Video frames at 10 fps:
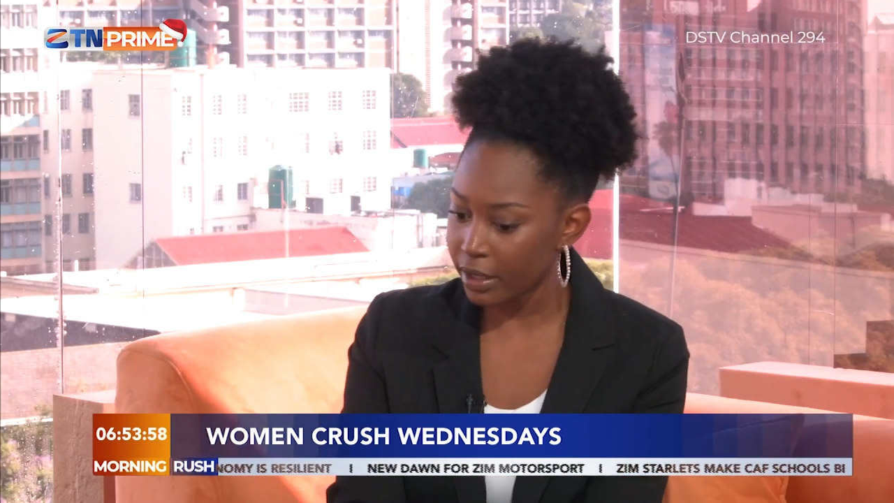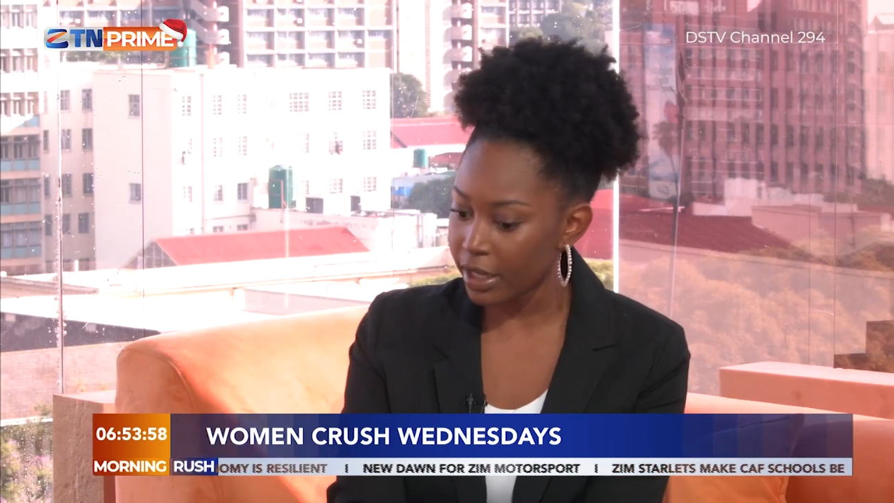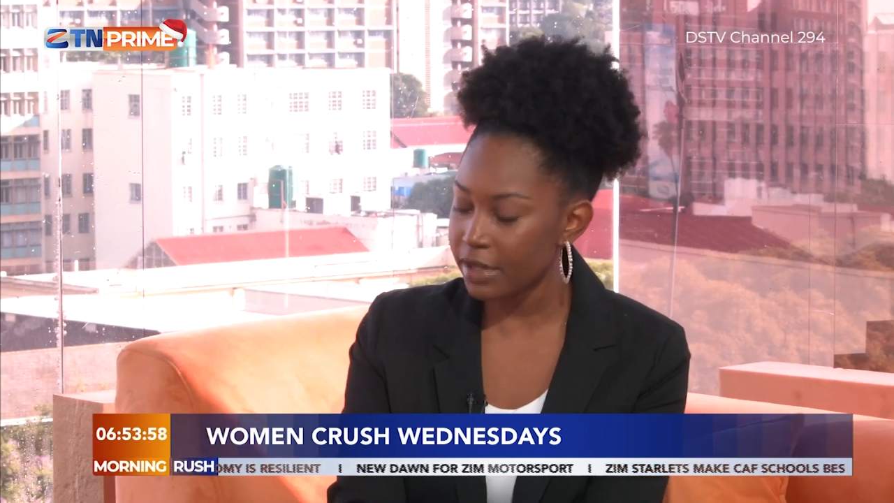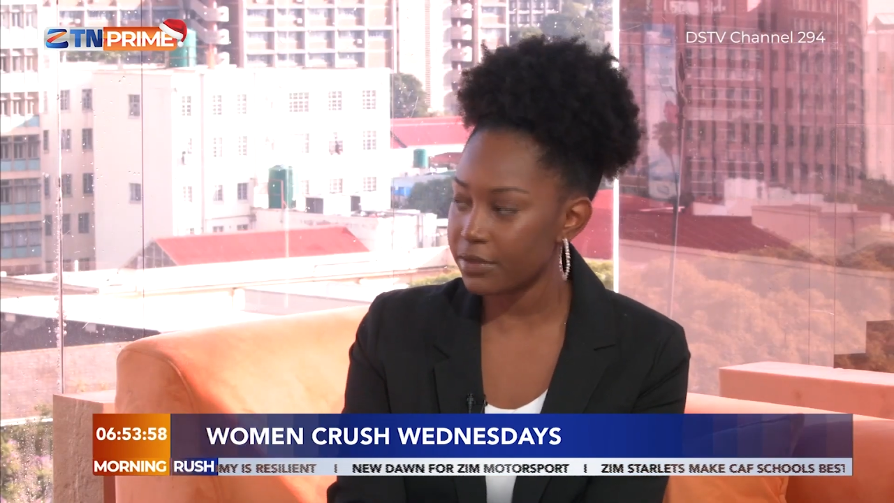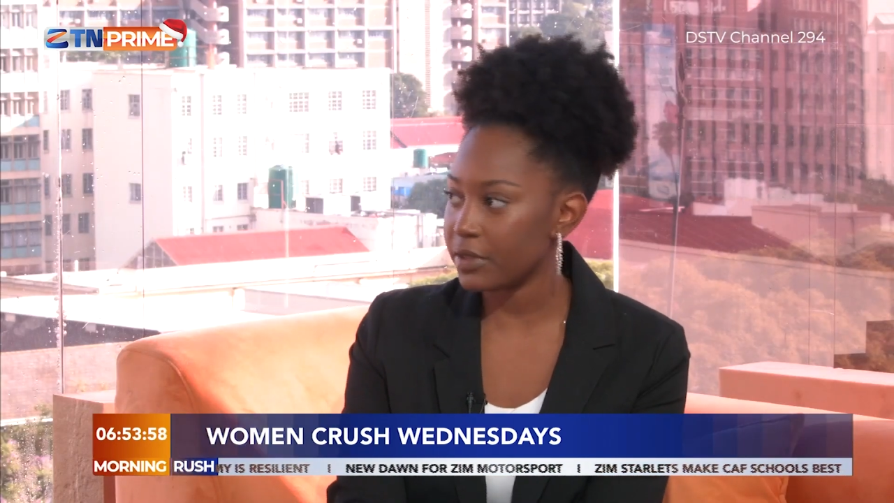
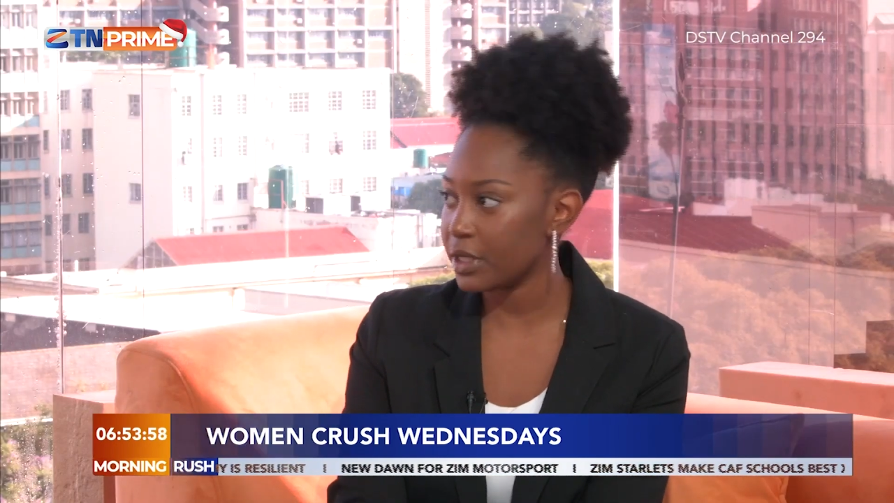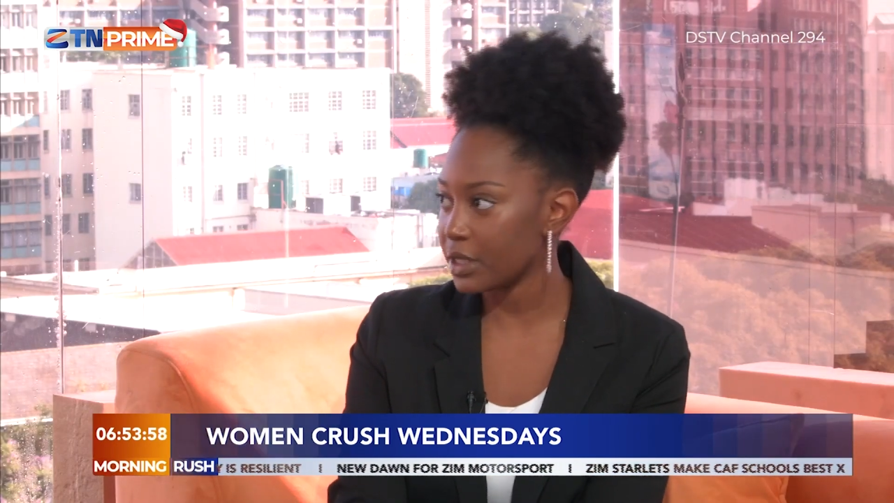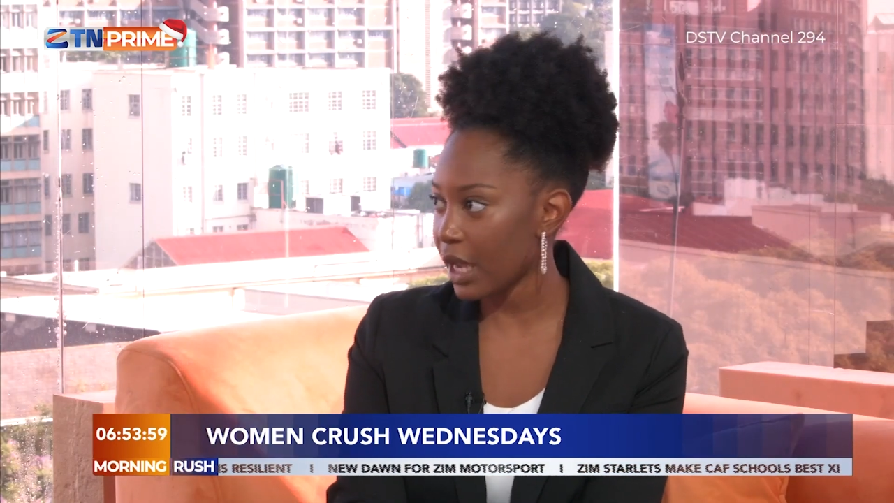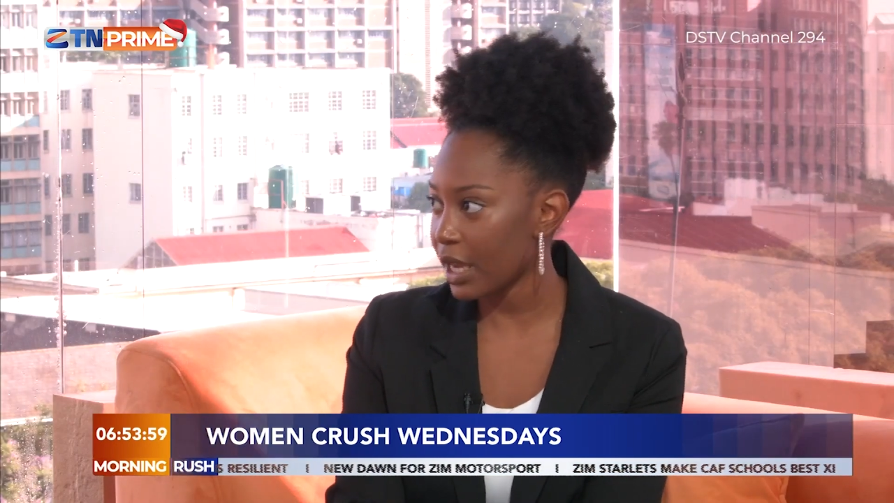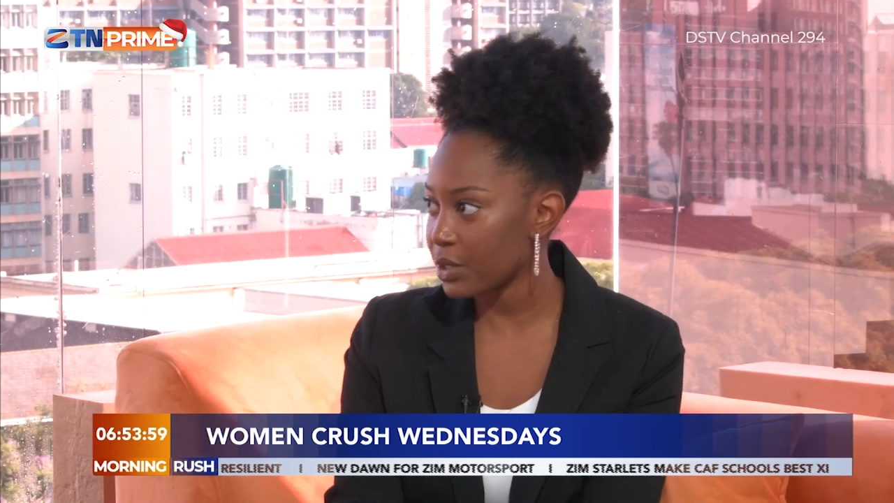I had
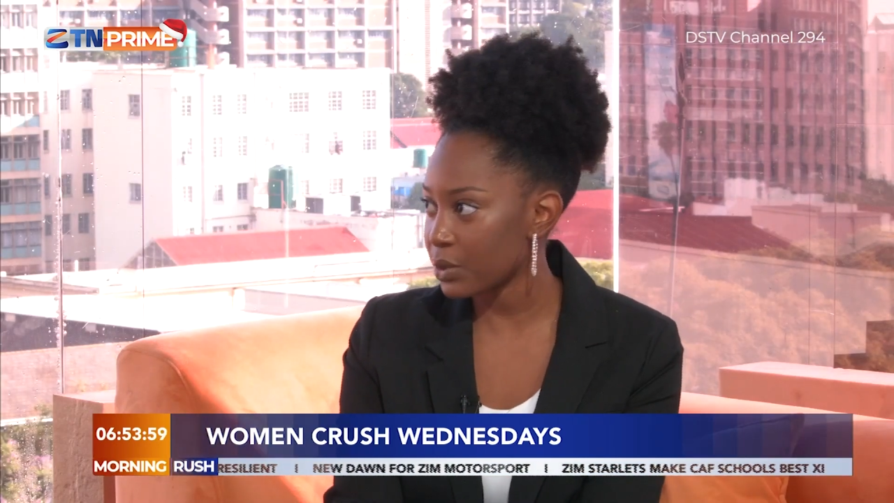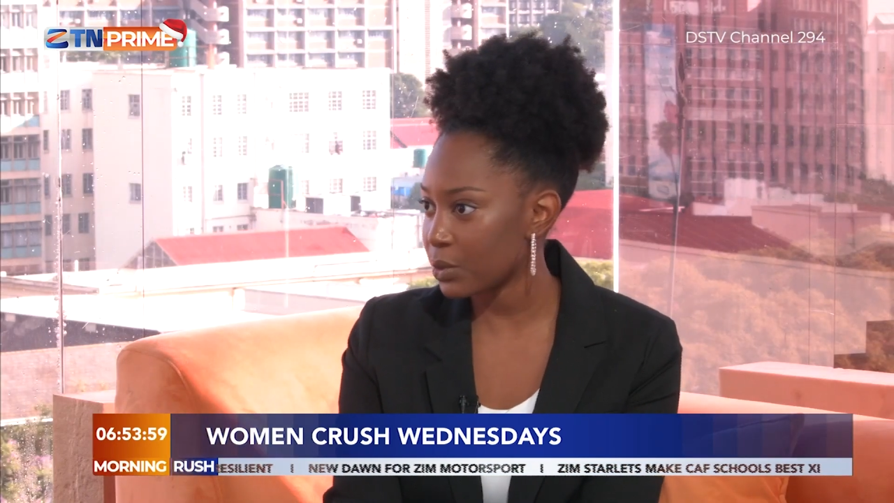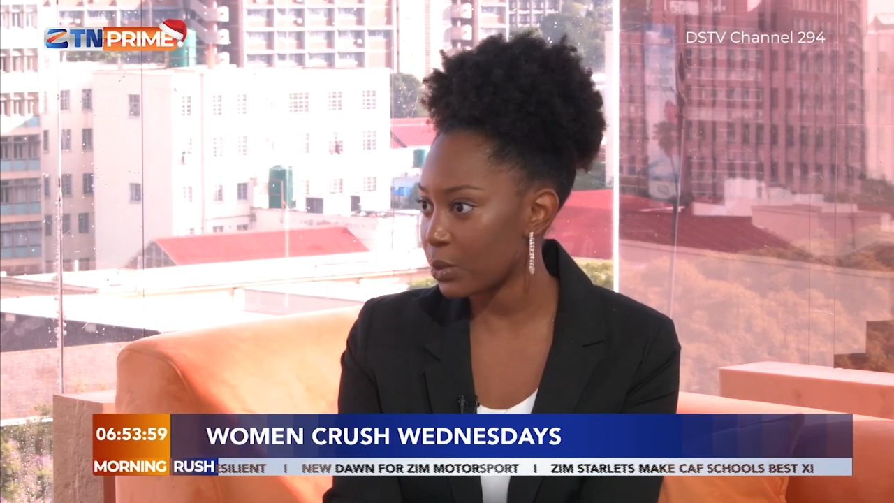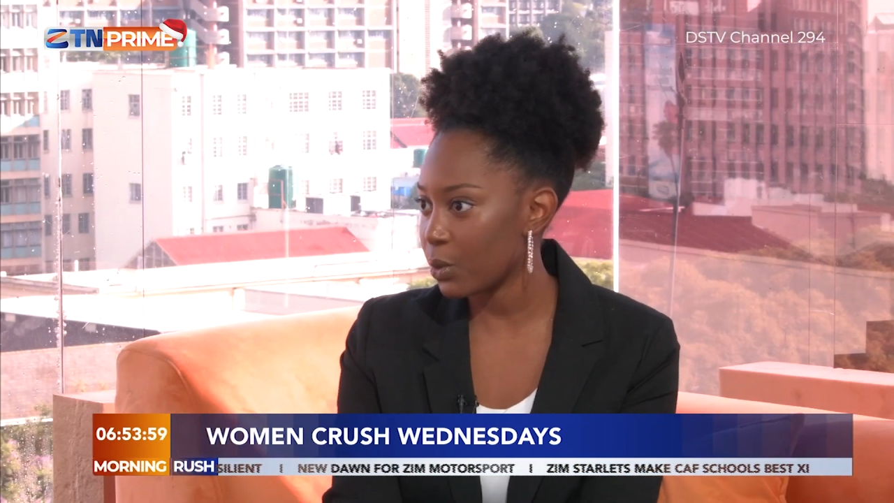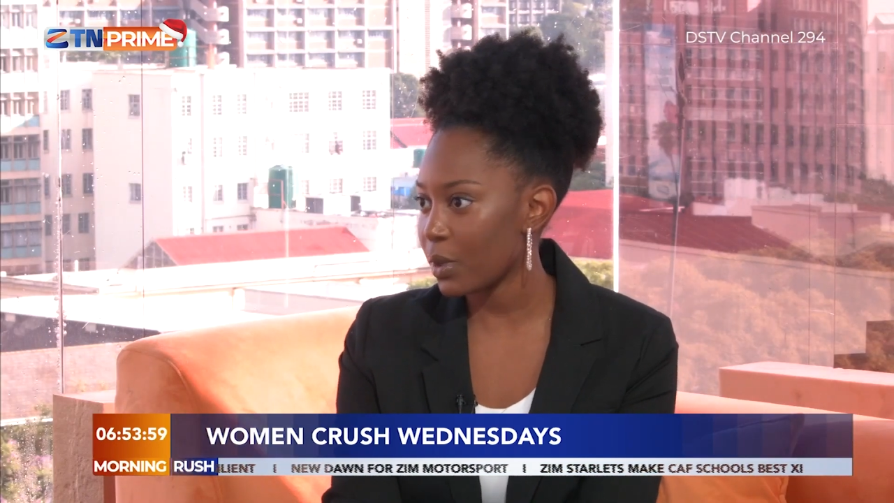finished high
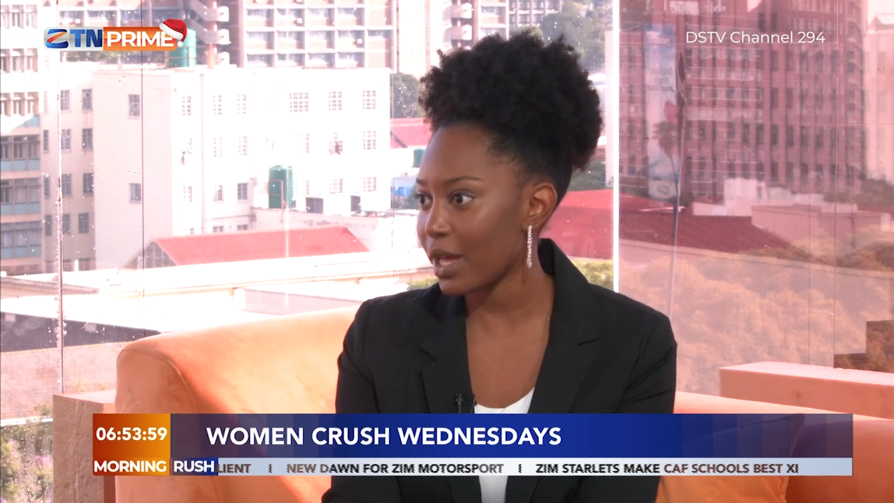school